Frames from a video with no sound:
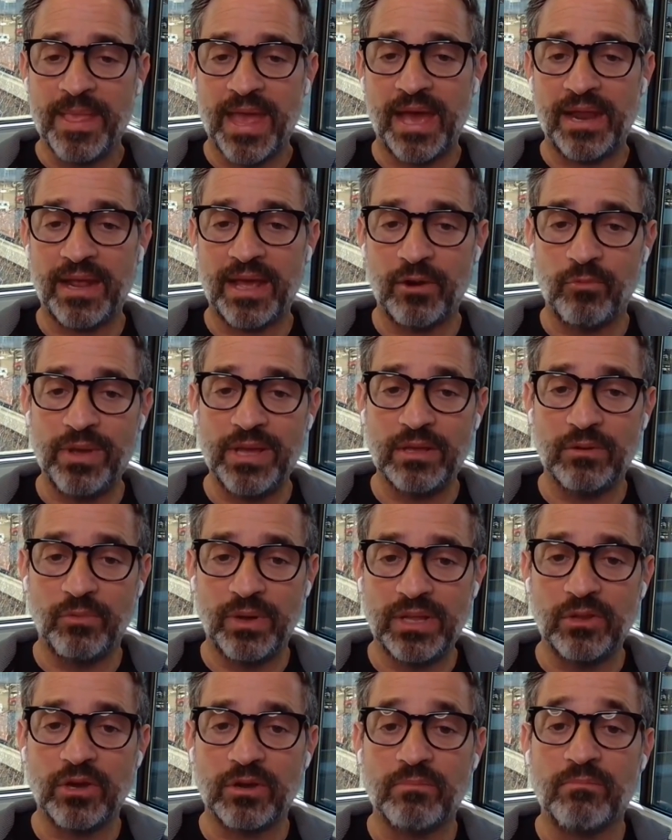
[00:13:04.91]
And we
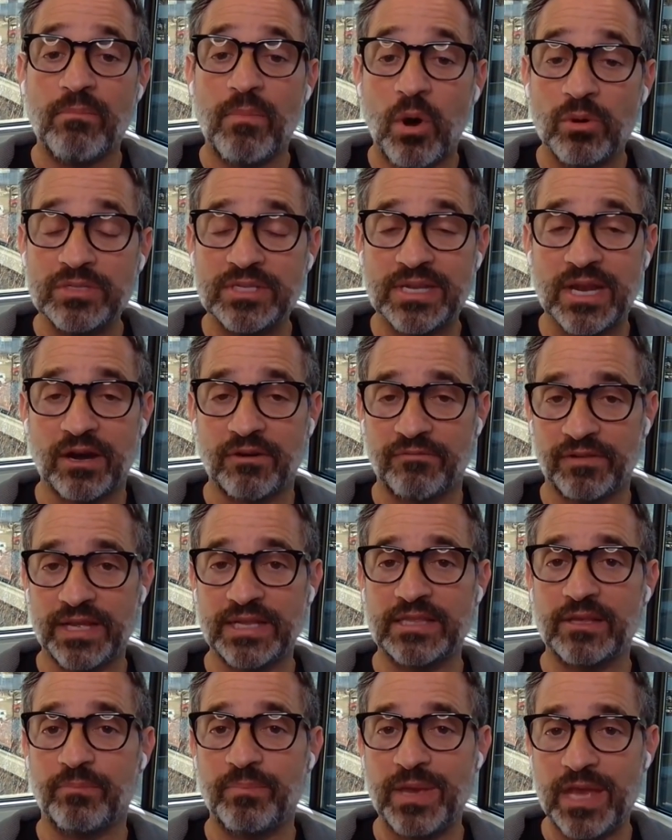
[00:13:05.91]
look most carefully
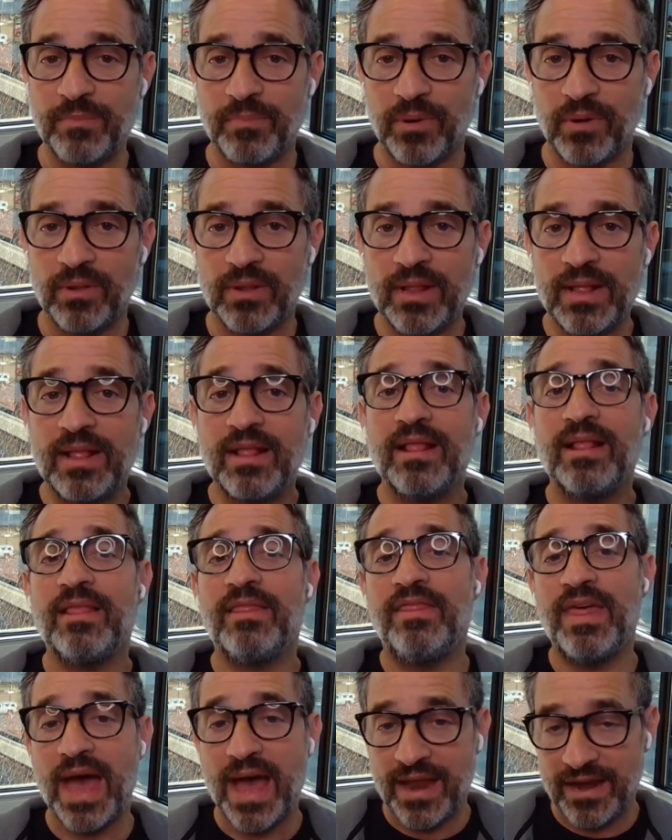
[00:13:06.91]
at the people.
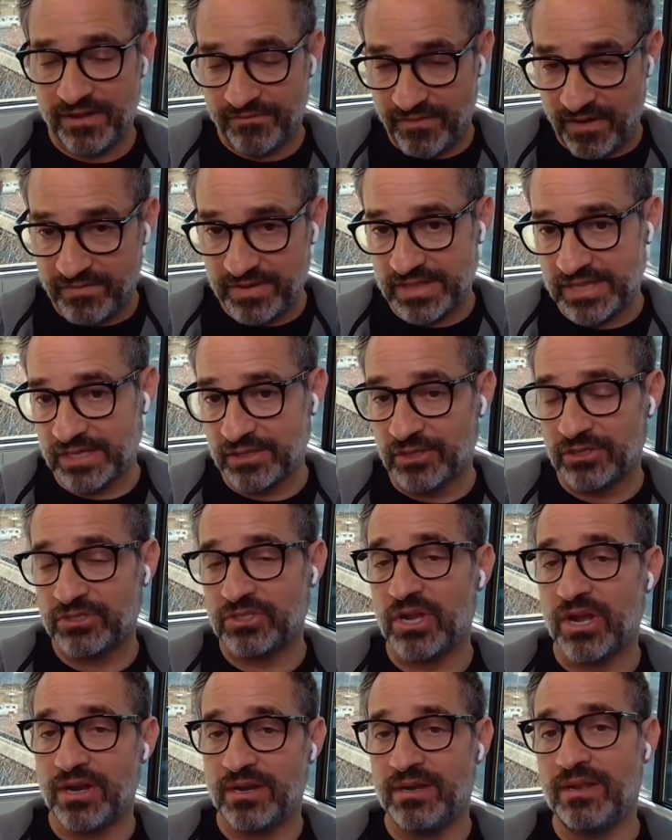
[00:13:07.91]
Then, if everything looks
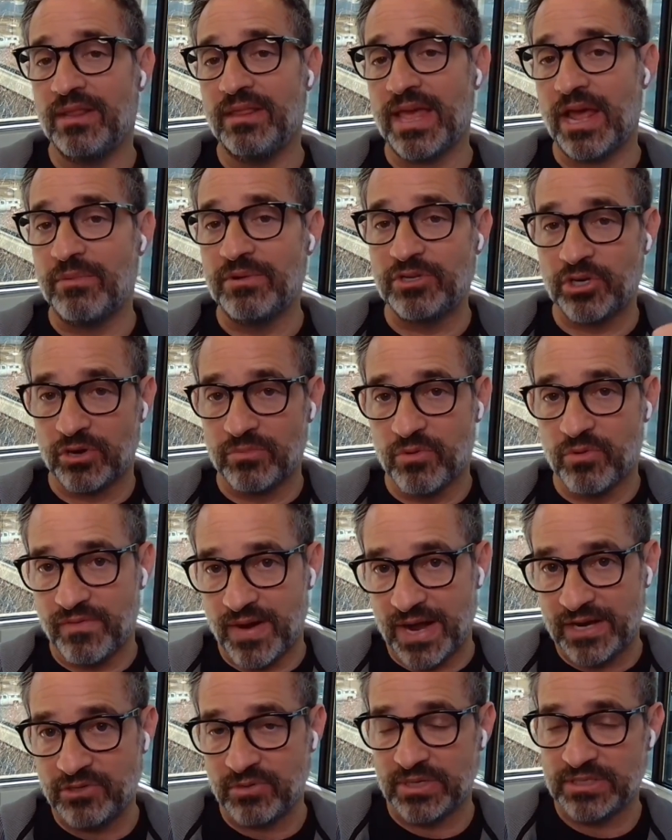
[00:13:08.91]
good, then we sort of move
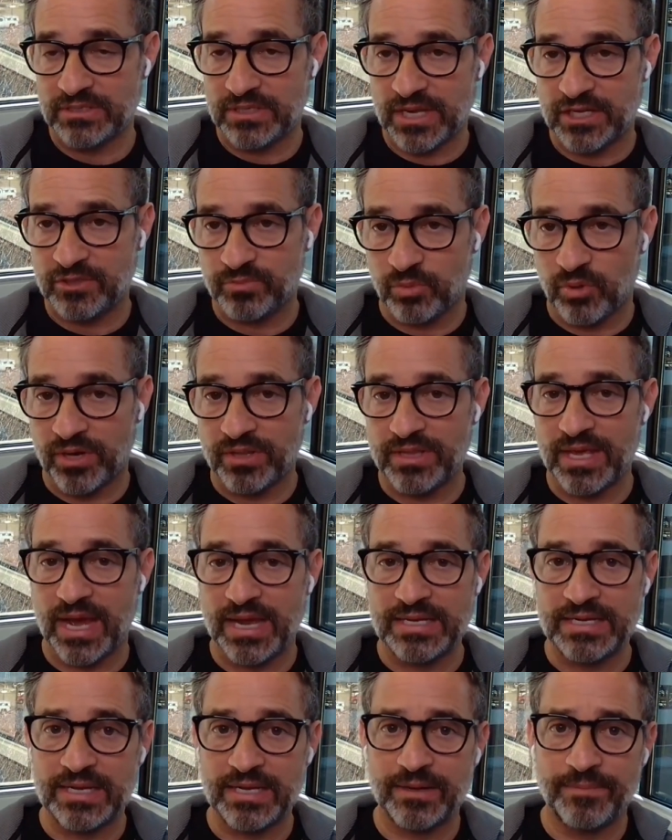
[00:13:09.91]
on to exploring the
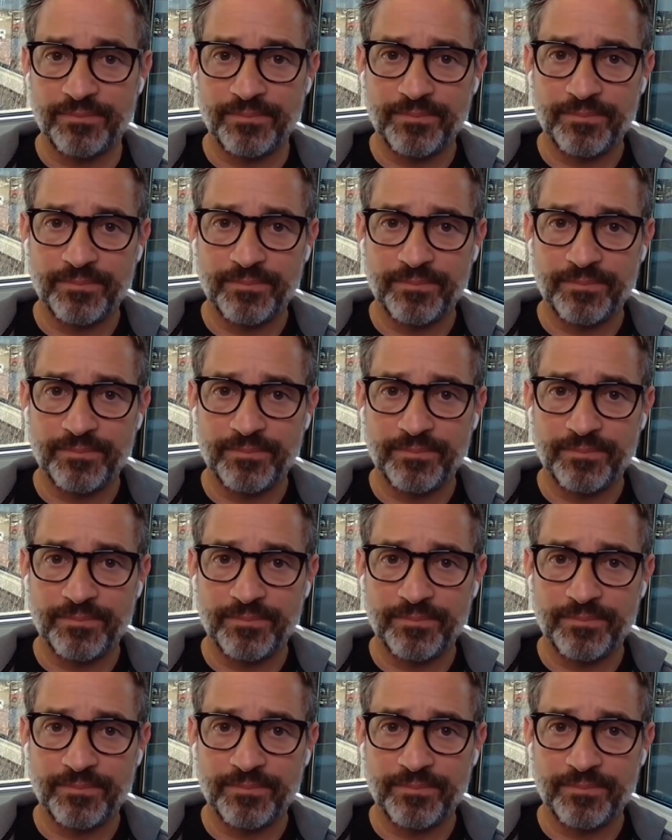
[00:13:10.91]
idea.